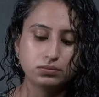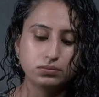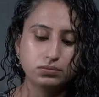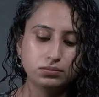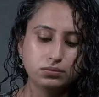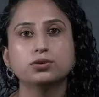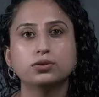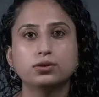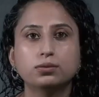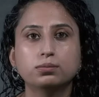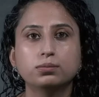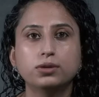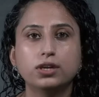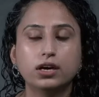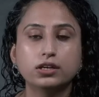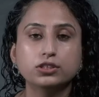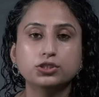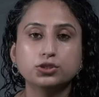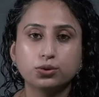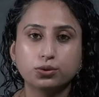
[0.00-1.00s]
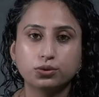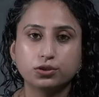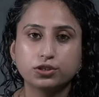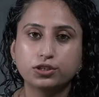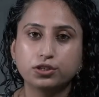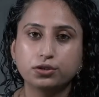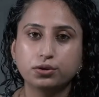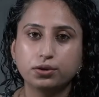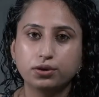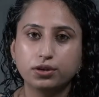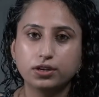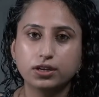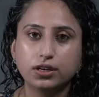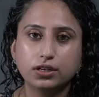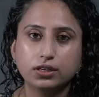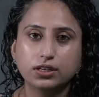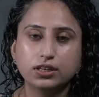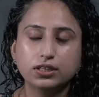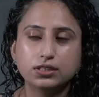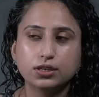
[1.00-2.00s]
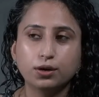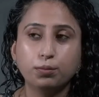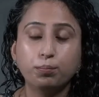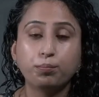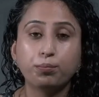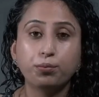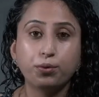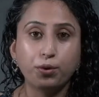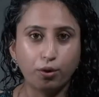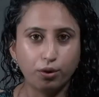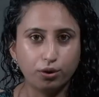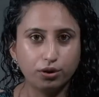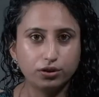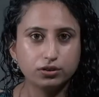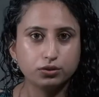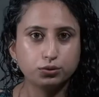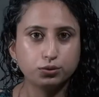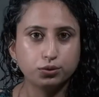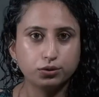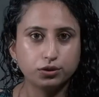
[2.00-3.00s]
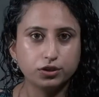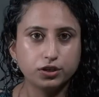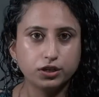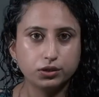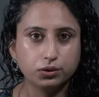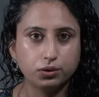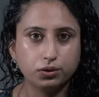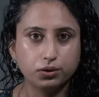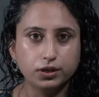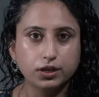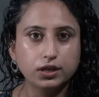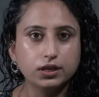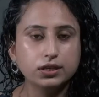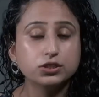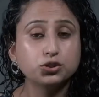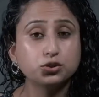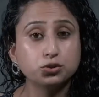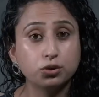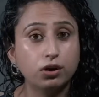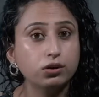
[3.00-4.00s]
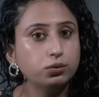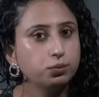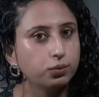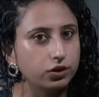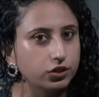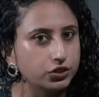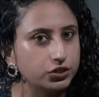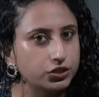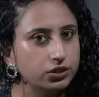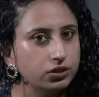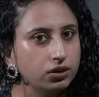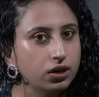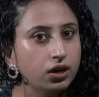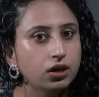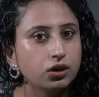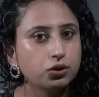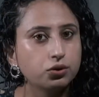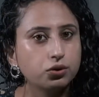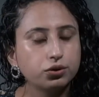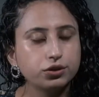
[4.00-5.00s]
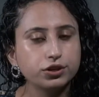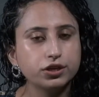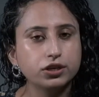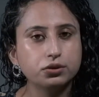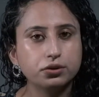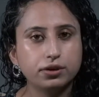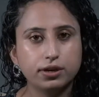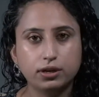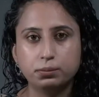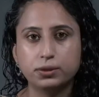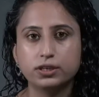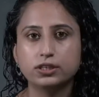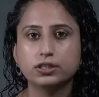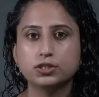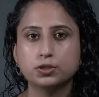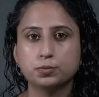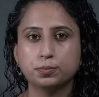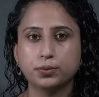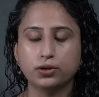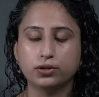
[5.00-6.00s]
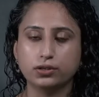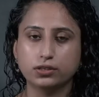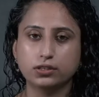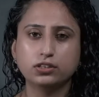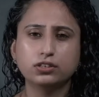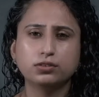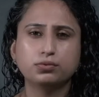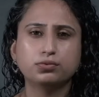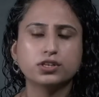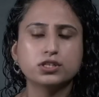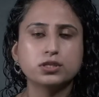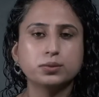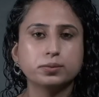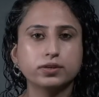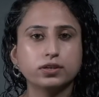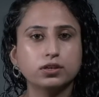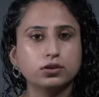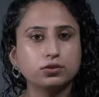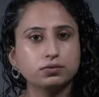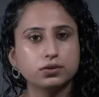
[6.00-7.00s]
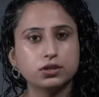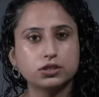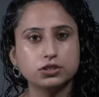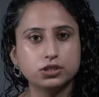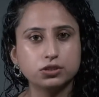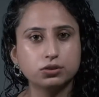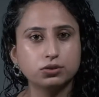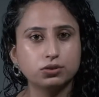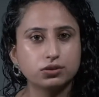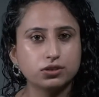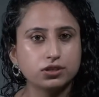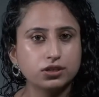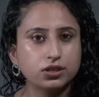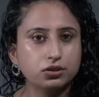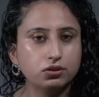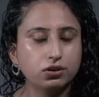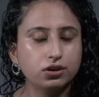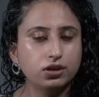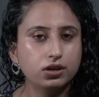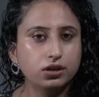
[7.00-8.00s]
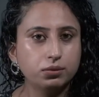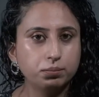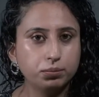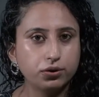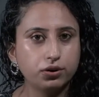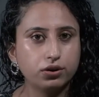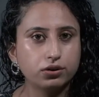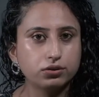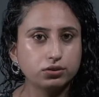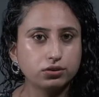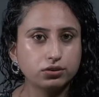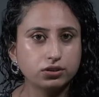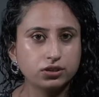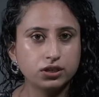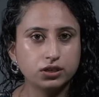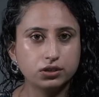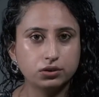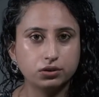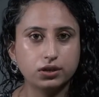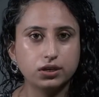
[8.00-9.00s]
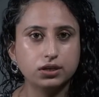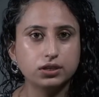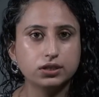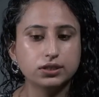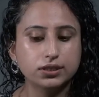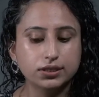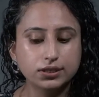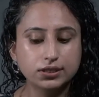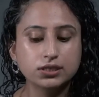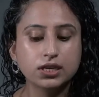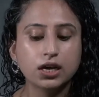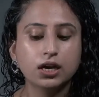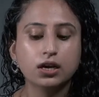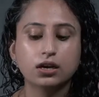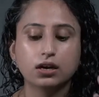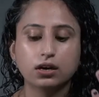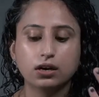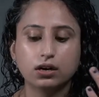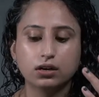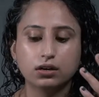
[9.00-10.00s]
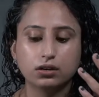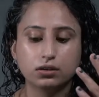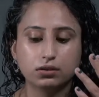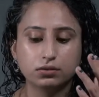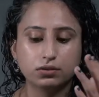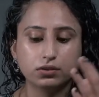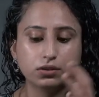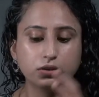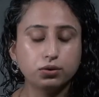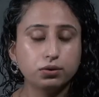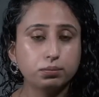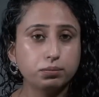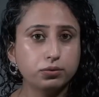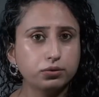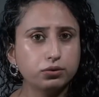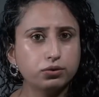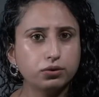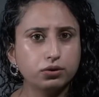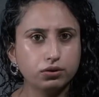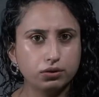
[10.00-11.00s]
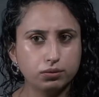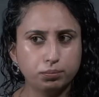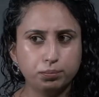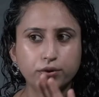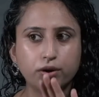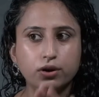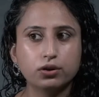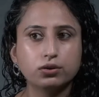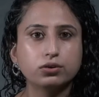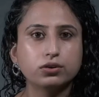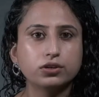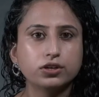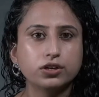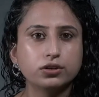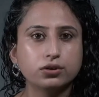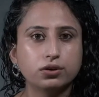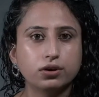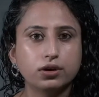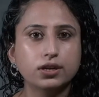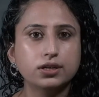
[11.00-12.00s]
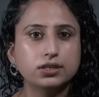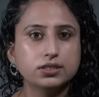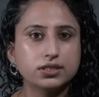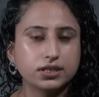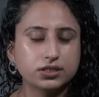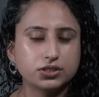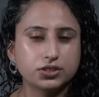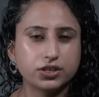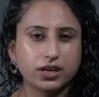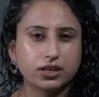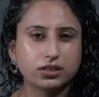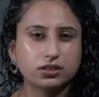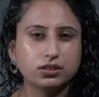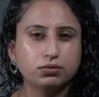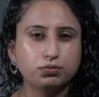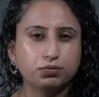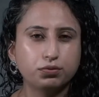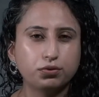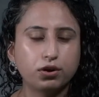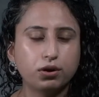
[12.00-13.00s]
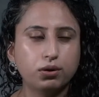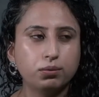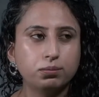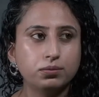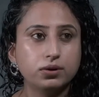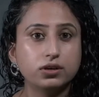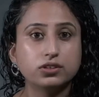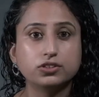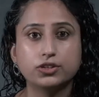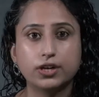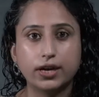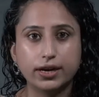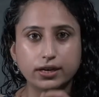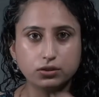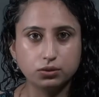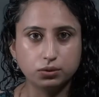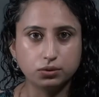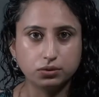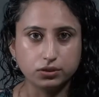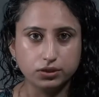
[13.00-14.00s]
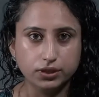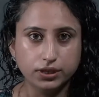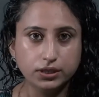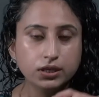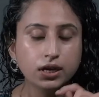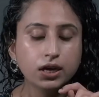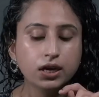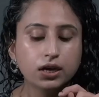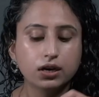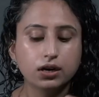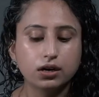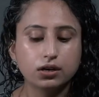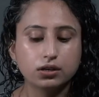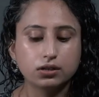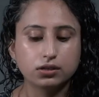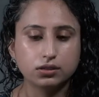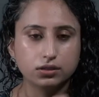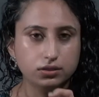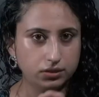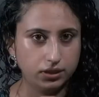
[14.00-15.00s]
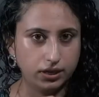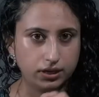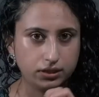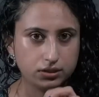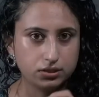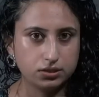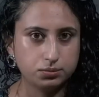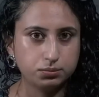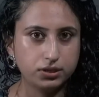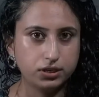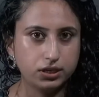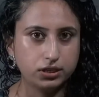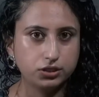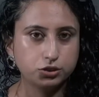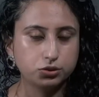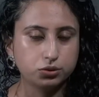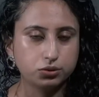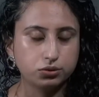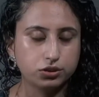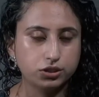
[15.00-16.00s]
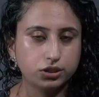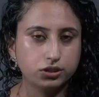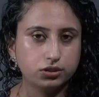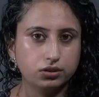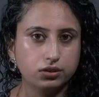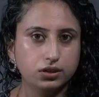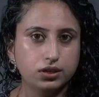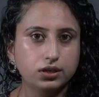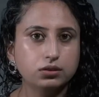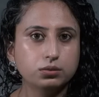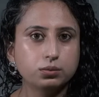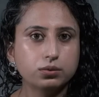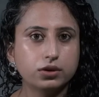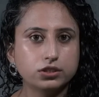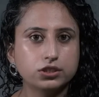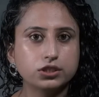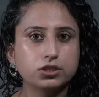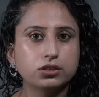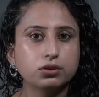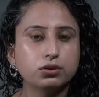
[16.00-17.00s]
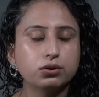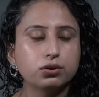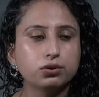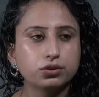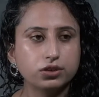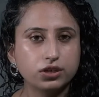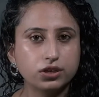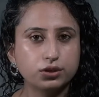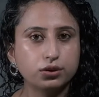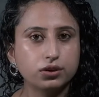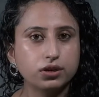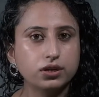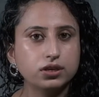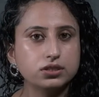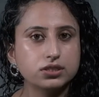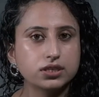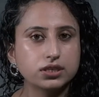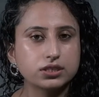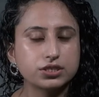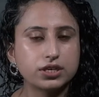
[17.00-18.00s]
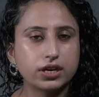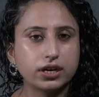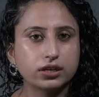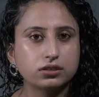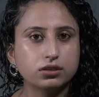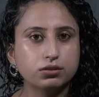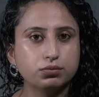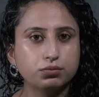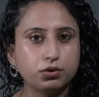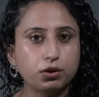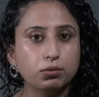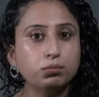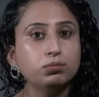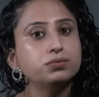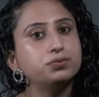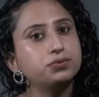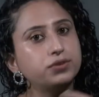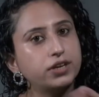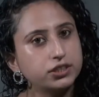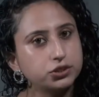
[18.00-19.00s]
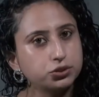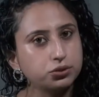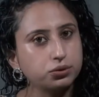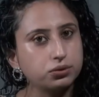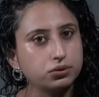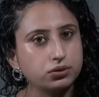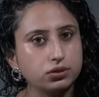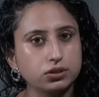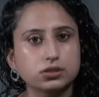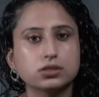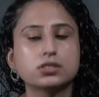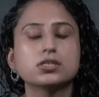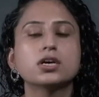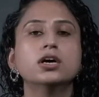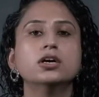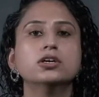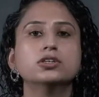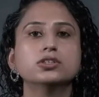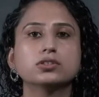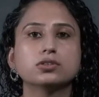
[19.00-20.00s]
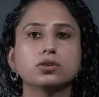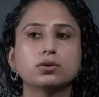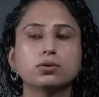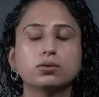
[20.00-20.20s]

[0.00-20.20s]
so Melange coconut oil is a pure coconut oil. It's not virgin coconut oil but it's pure. The difference between virgin coconut oil and pure coconut oil is uh, co co pure coconut oil is extracted from uh, dry coconut uh, that is Melange coconut oil. Virgin coconut oil is extracted from fresh coconuts. So